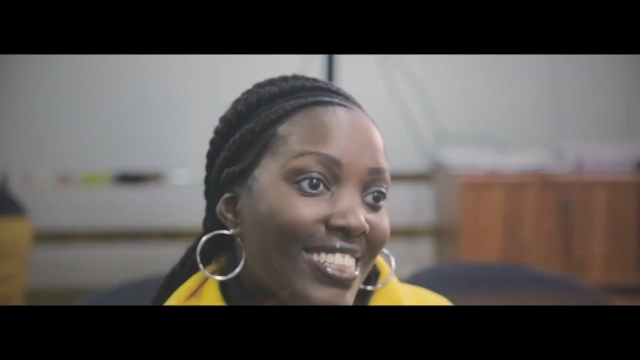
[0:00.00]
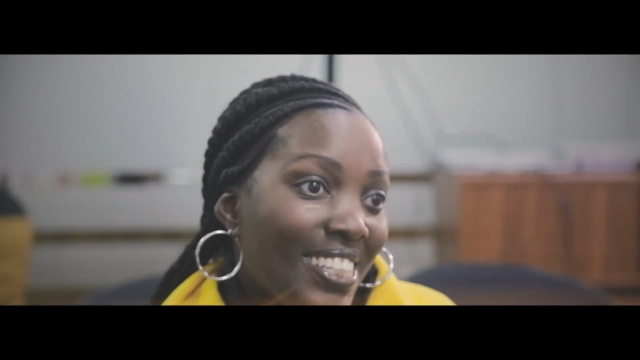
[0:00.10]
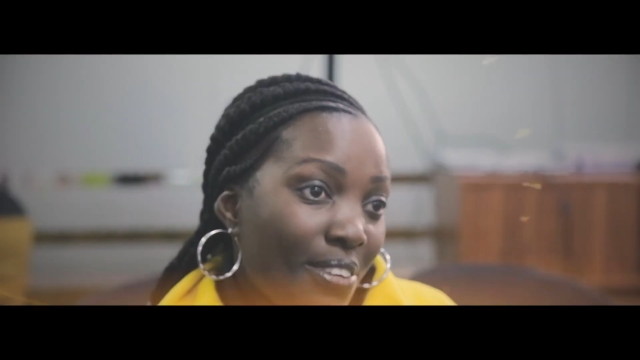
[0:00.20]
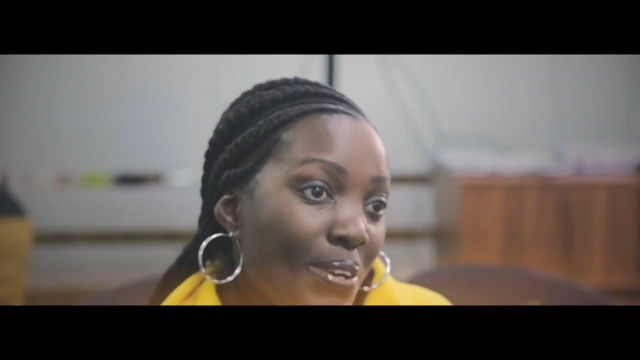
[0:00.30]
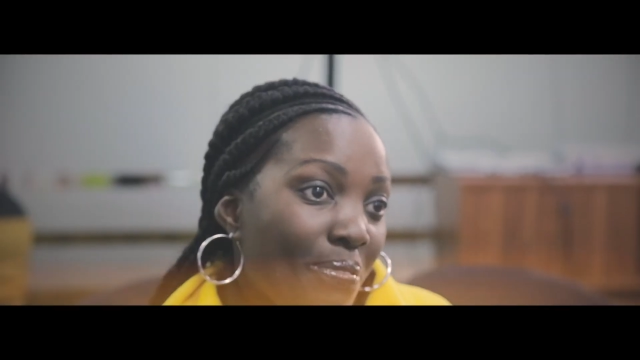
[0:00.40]

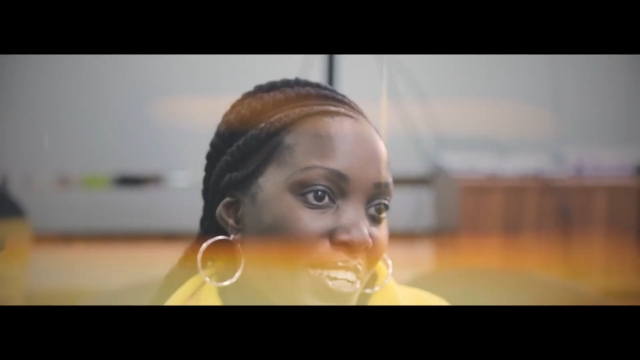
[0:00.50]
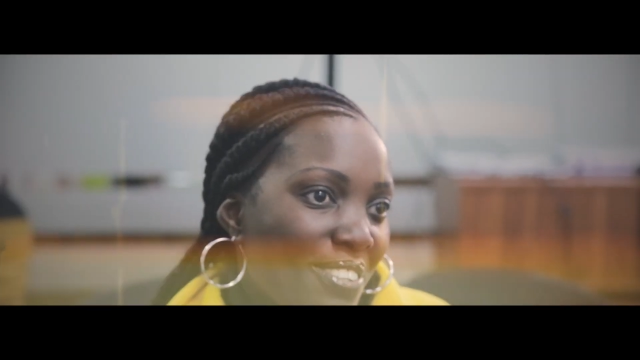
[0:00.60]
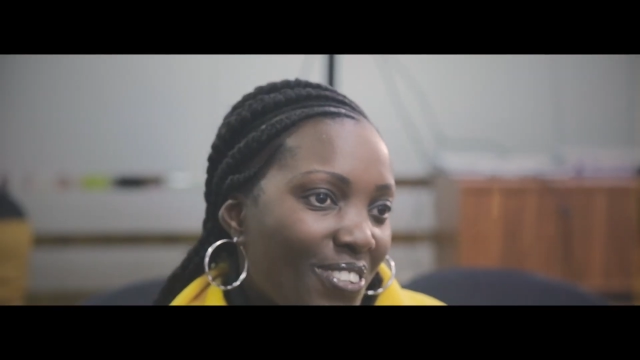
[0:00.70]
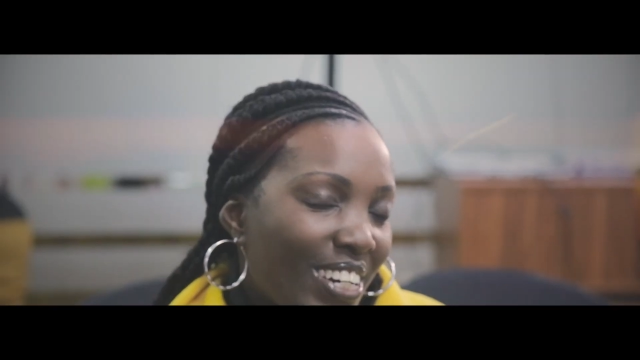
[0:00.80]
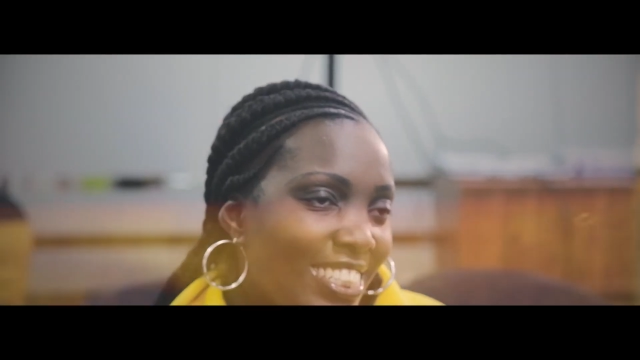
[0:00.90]
Just keeping
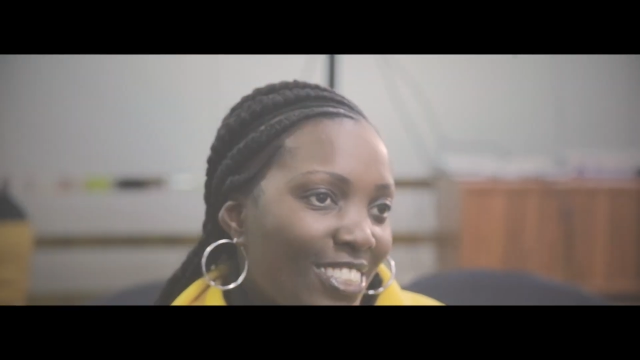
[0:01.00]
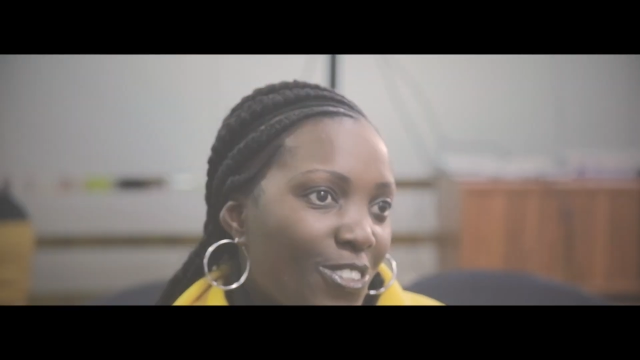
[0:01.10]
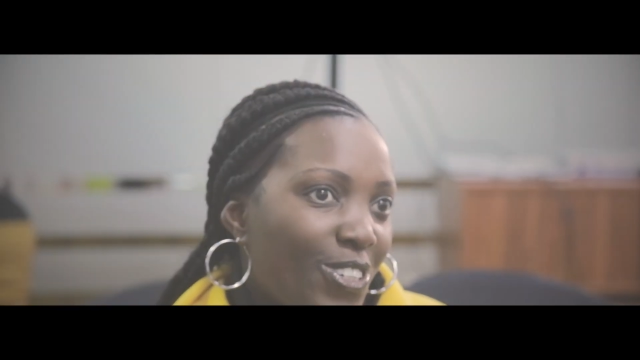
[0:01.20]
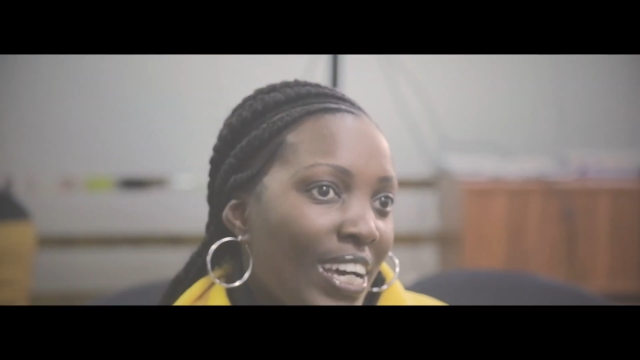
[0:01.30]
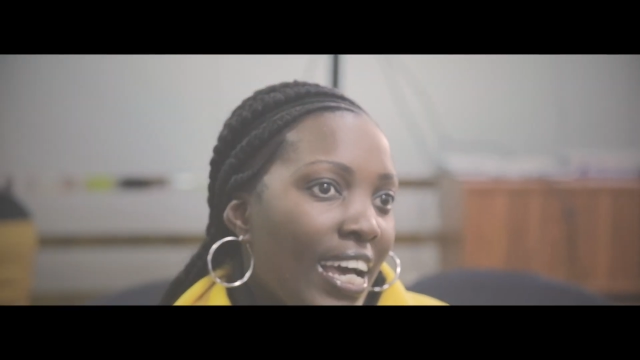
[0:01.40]
money for us.
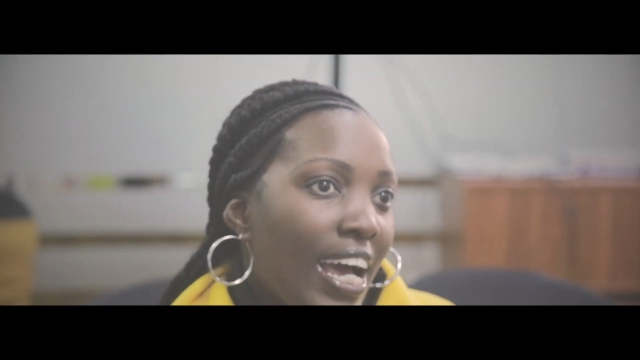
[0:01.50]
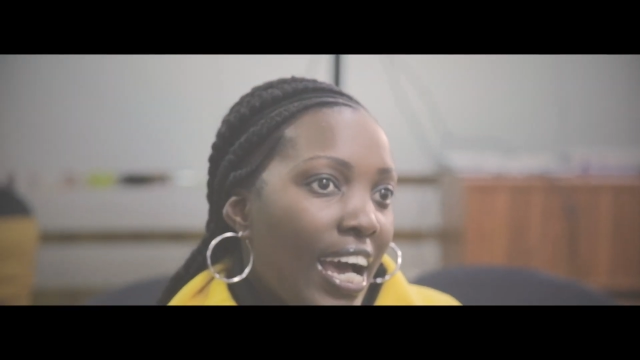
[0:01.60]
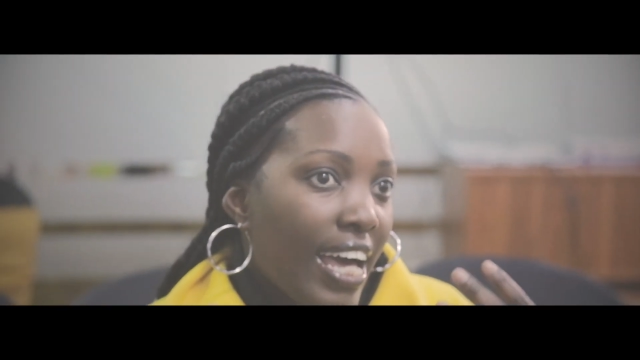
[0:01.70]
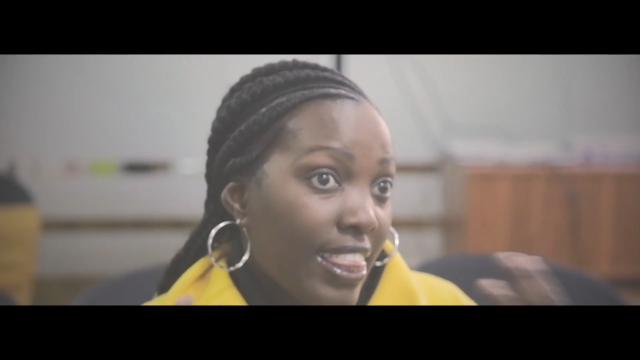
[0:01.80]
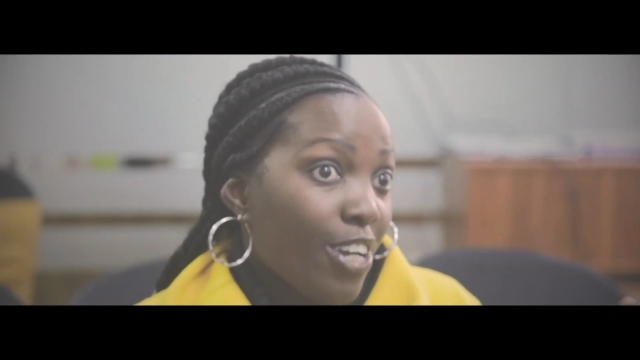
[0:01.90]
So
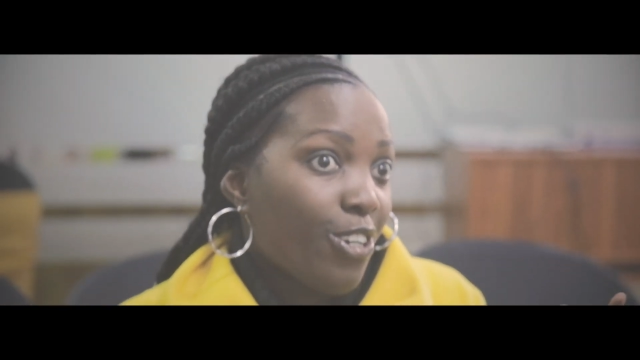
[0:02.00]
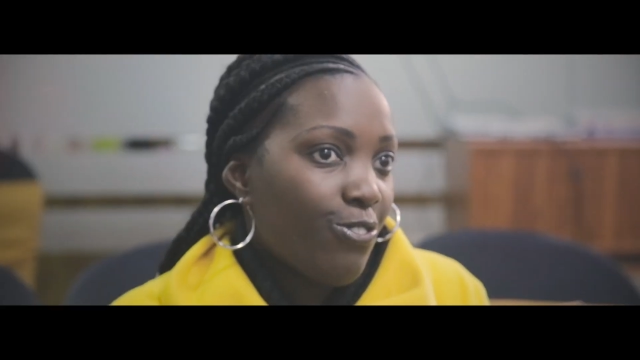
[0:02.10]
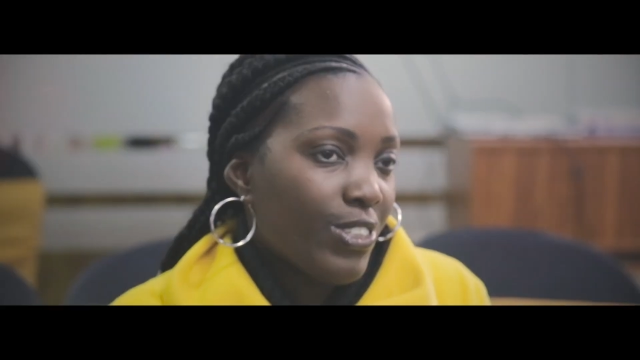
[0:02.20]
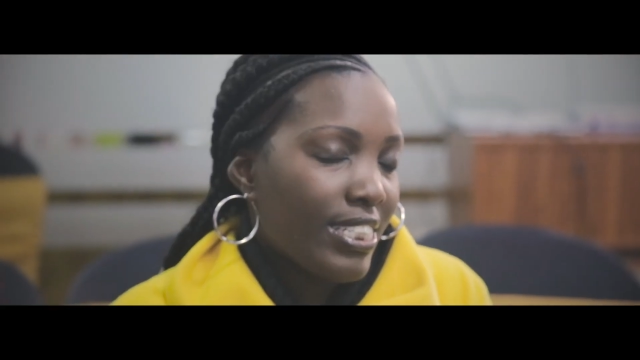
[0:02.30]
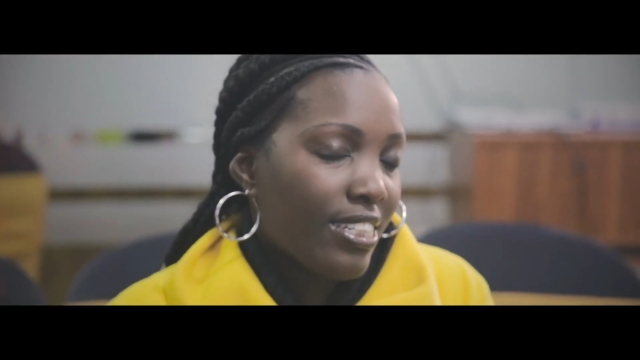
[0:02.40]
I thank
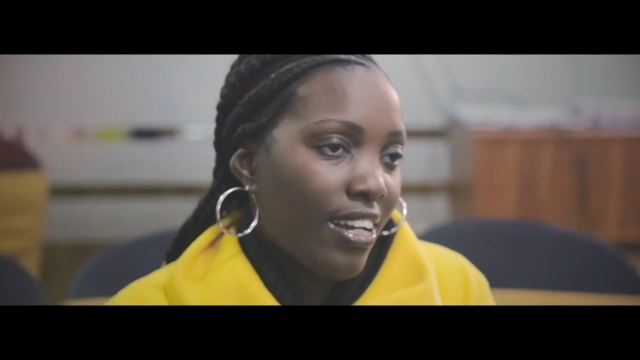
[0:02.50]
God for this